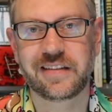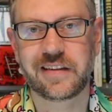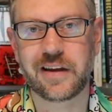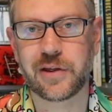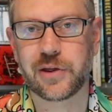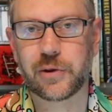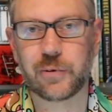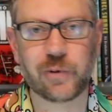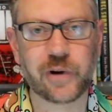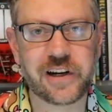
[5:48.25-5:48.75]
The
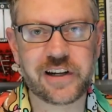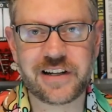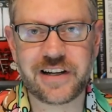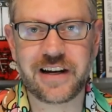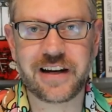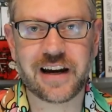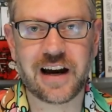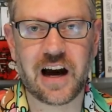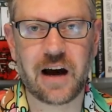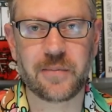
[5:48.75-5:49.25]

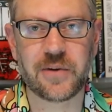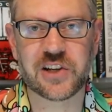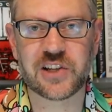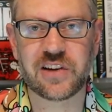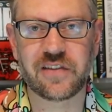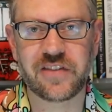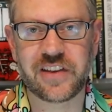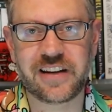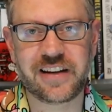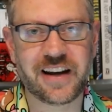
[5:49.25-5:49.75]
3D comics
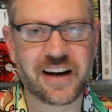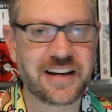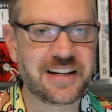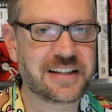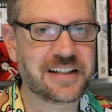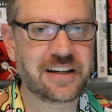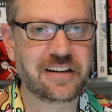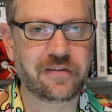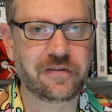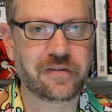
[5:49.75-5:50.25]
of the
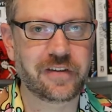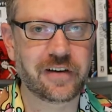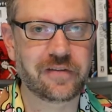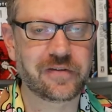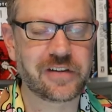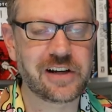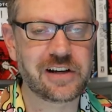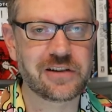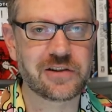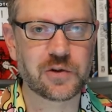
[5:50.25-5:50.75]

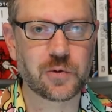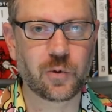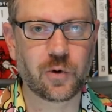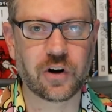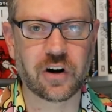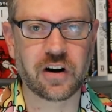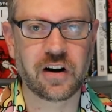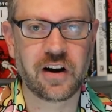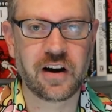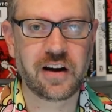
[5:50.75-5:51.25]
1950s
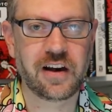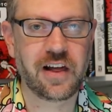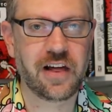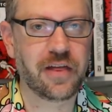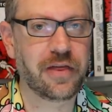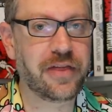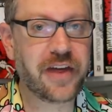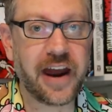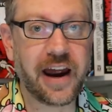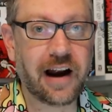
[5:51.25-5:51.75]
were
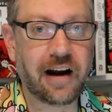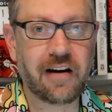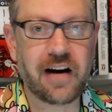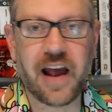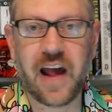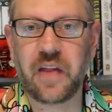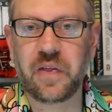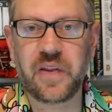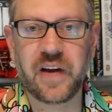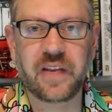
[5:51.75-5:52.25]
there
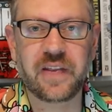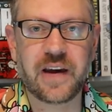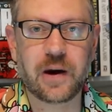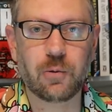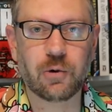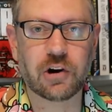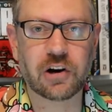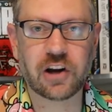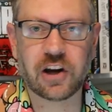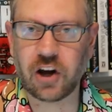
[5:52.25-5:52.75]
and then they
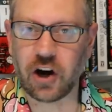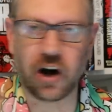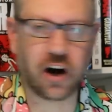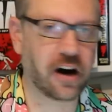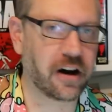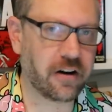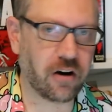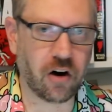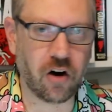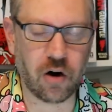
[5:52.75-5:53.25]
were
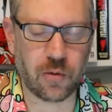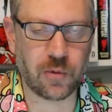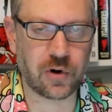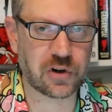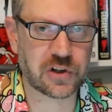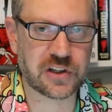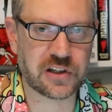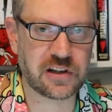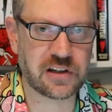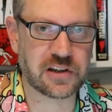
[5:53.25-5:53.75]
gone
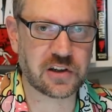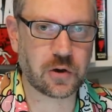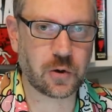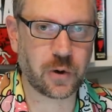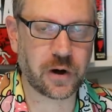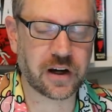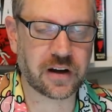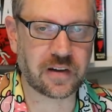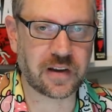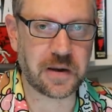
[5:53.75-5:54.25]
almost as
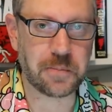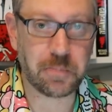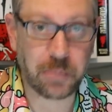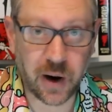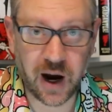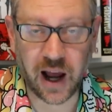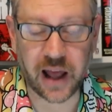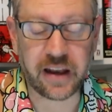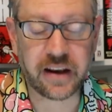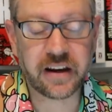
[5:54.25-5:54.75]
quickly.
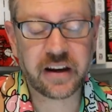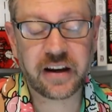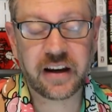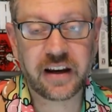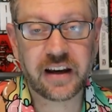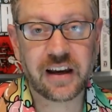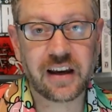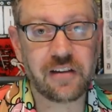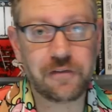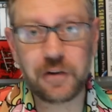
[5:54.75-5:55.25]
But
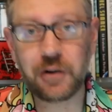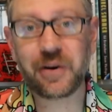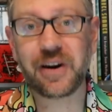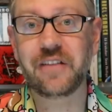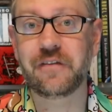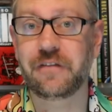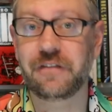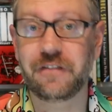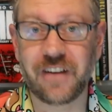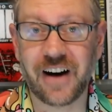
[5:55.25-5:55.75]
if you
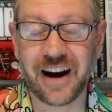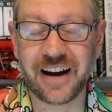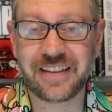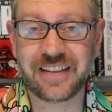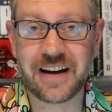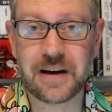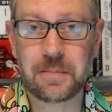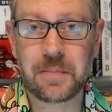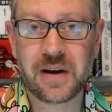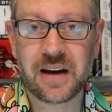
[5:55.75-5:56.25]
can find
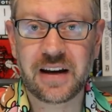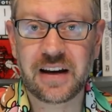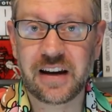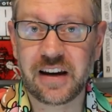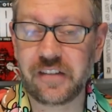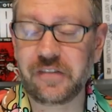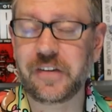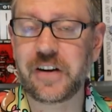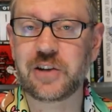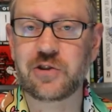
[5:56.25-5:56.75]
them,
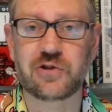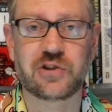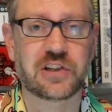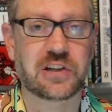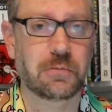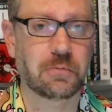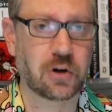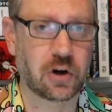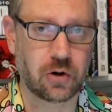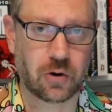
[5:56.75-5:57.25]
it features
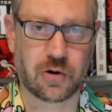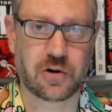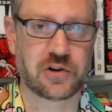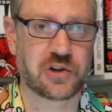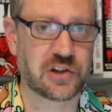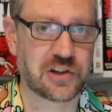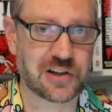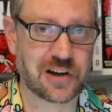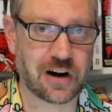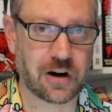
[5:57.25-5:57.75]
some
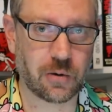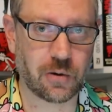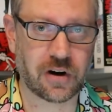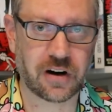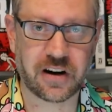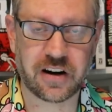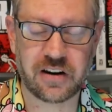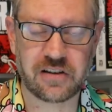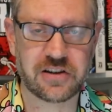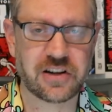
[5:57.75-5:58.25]
gorgeous
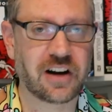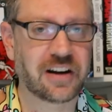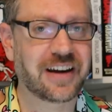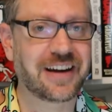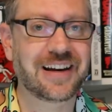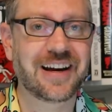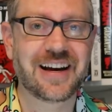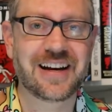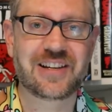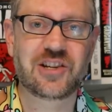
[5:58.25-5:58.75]
artwork. You're
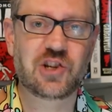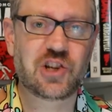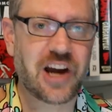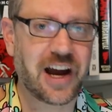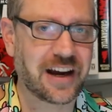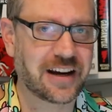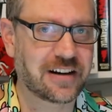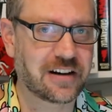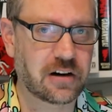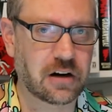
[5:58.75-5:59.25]
talking
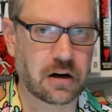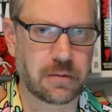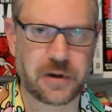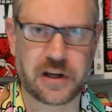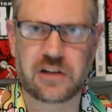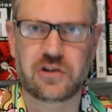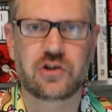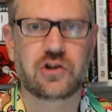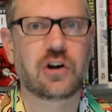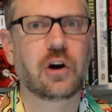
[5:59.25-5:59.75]
Jack
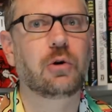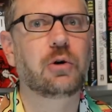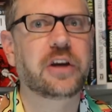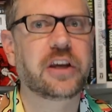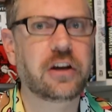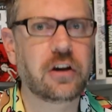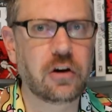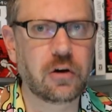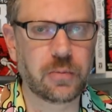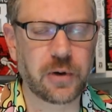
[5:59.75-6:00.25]
Kirby, Joe
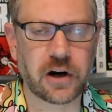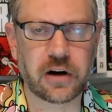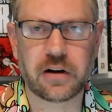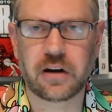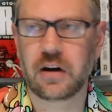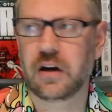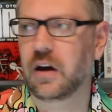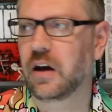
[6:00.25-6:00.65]
Kubert,